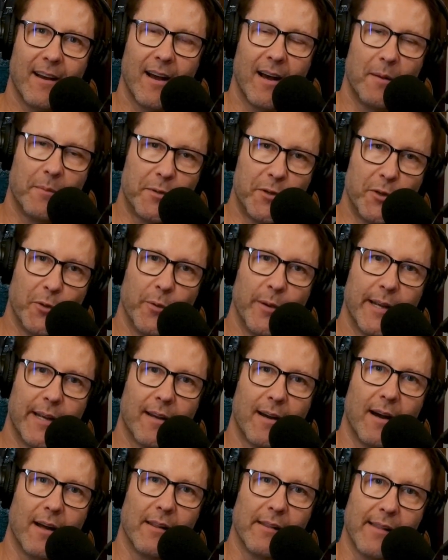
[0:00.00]
I'm
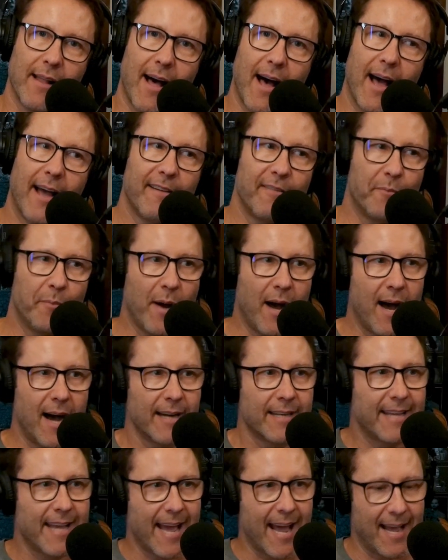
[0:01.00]
doing a live
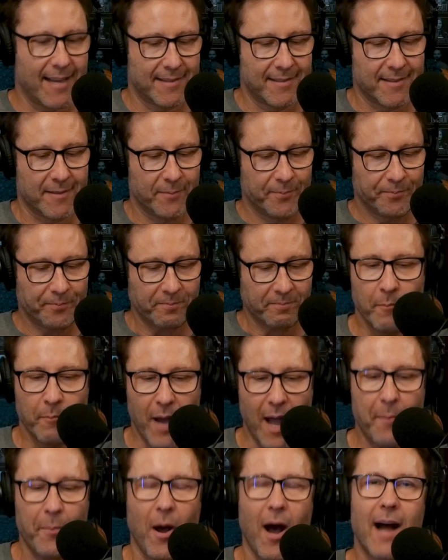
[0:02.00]
podcast.
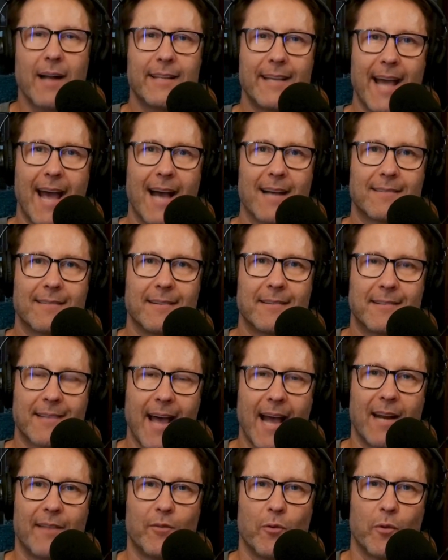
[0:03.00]
My podcast,
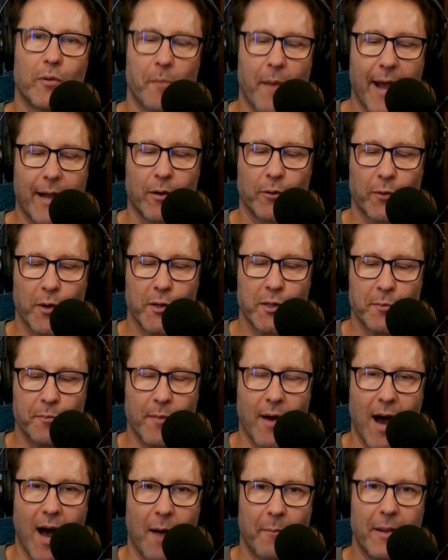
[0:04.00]
Inside of You with Michael
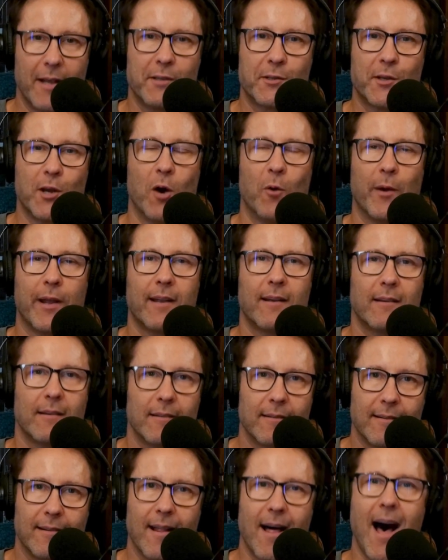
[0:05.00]
Rosenbaum, is going
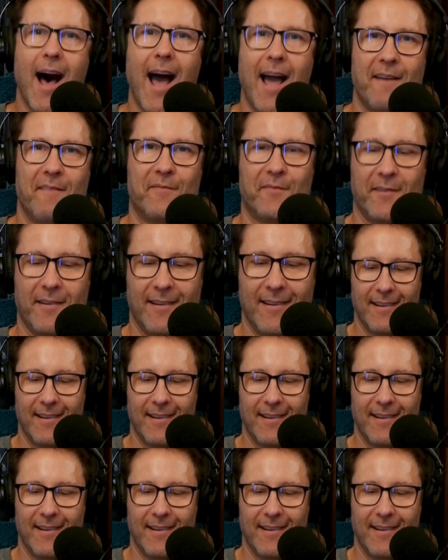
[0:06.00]
live.